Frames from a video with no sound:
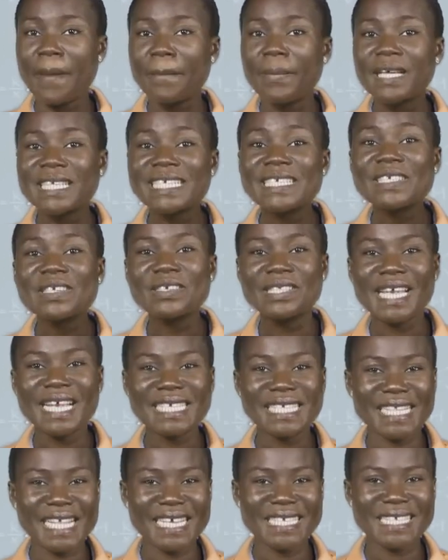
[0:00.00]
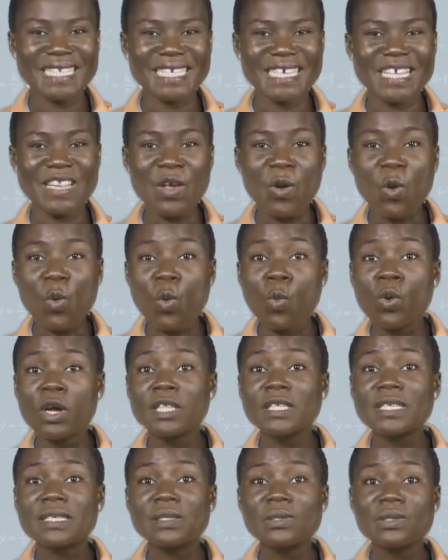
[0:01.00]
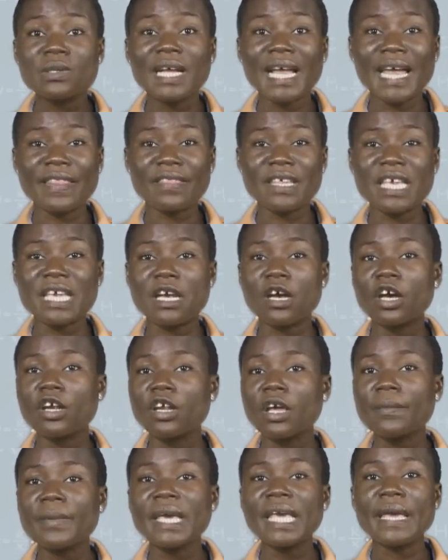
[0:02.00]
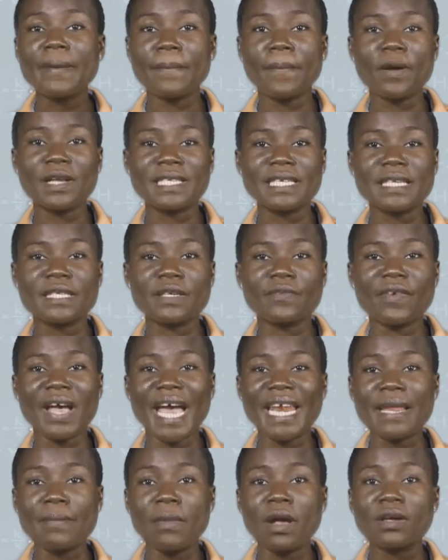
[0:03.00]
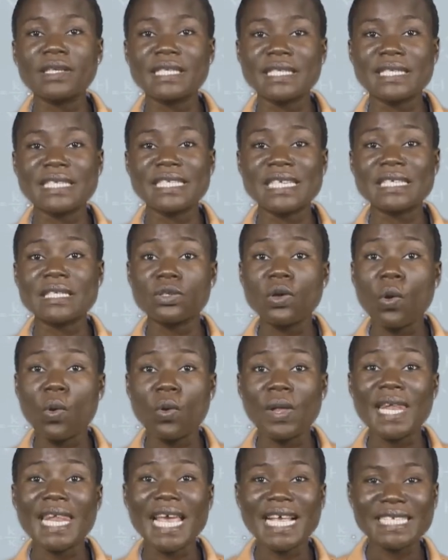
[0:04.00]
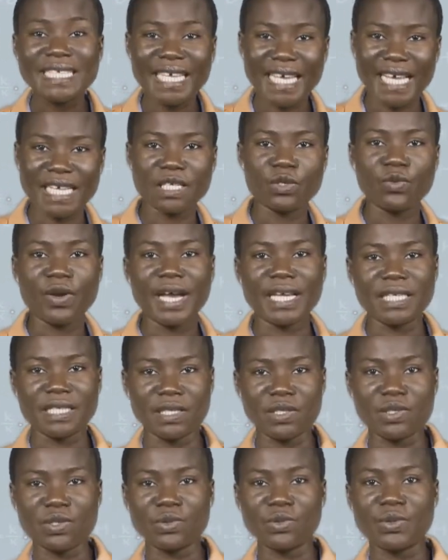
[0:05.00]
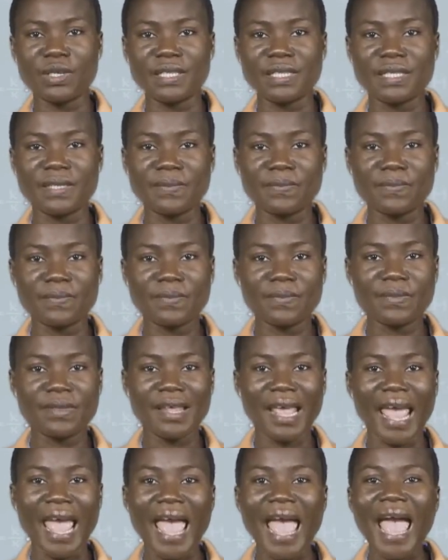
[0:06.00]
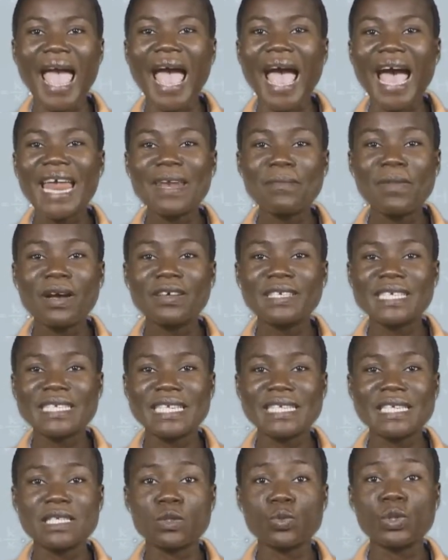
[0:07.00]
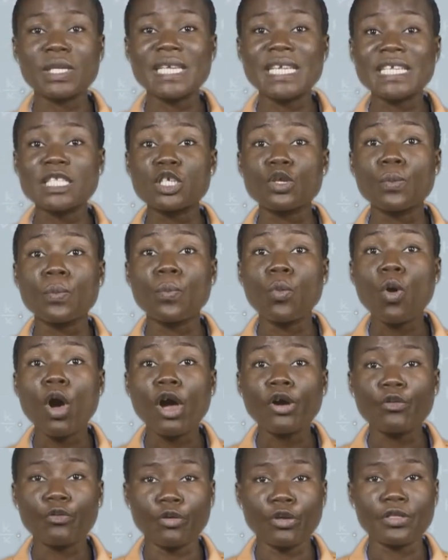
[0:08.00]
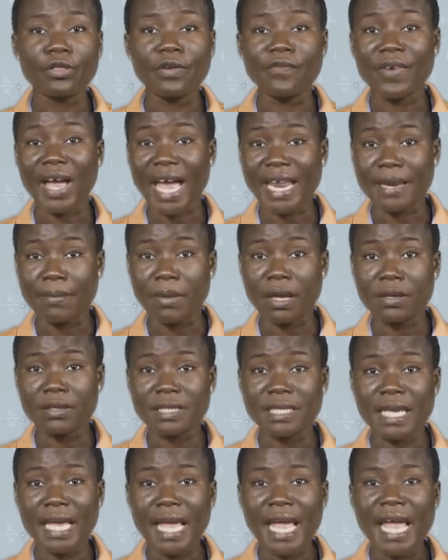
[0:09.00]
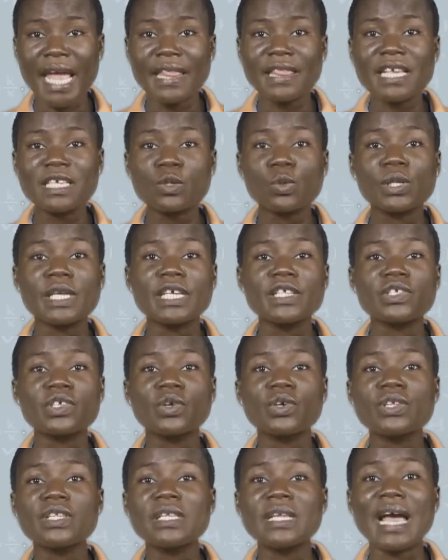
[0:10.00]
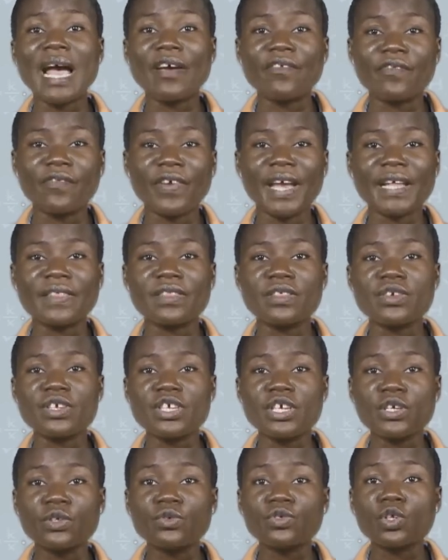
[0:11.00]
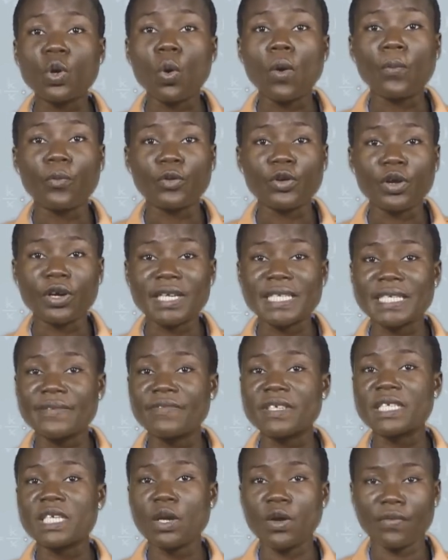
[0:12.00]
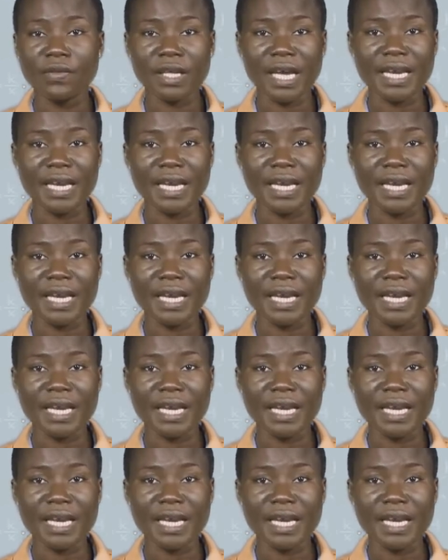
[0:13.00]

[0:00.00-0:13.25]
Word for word: But in today's lesson, we want to look at the economic importance of animal diseases, so let's get right into it. Animal diseases will lead to poor growth of animals. This will in turn affect the yield or productivity of the